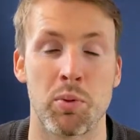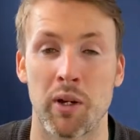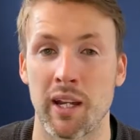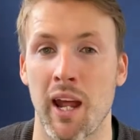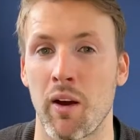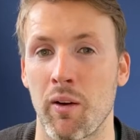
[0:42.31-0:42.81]

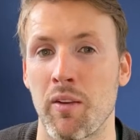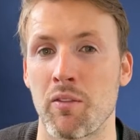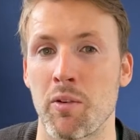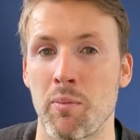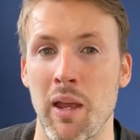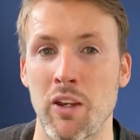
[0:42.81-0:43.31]
putting out
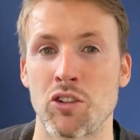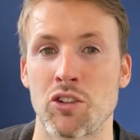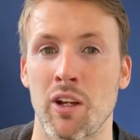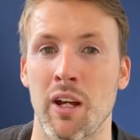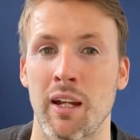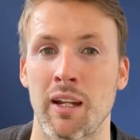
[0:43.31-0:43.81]

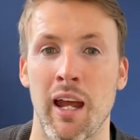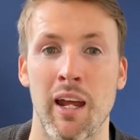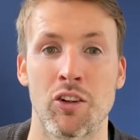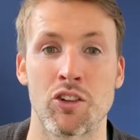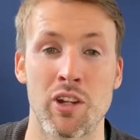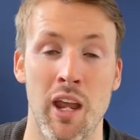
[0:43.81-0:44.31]
information
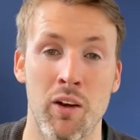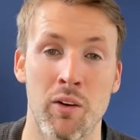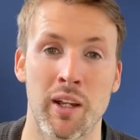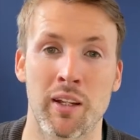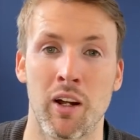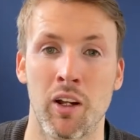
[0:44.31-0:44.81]
and
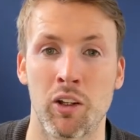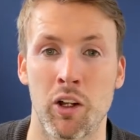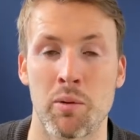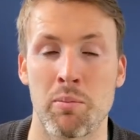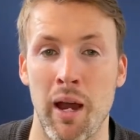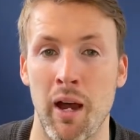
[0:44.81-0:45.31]
sharing a
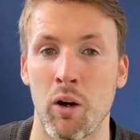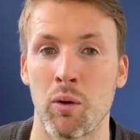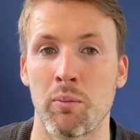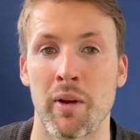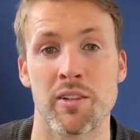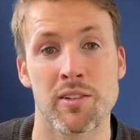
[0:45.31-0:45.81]
lot
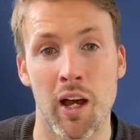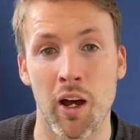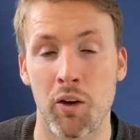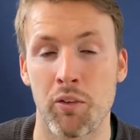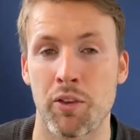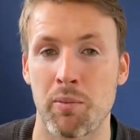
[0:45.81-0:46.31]
about
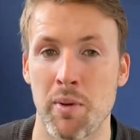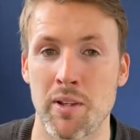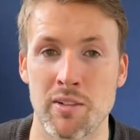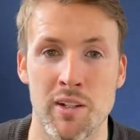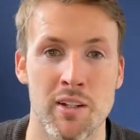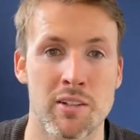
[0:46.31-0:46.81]
myself, the
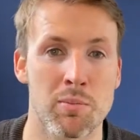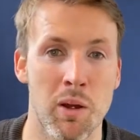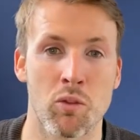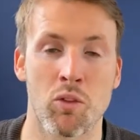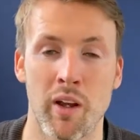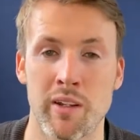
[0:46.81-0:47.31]
business,
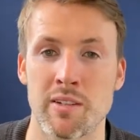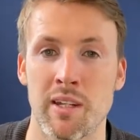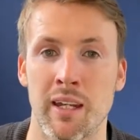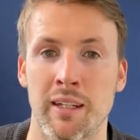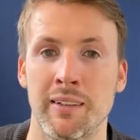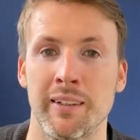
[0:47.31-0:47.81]
about
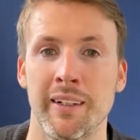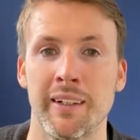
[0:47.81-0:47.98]
writing,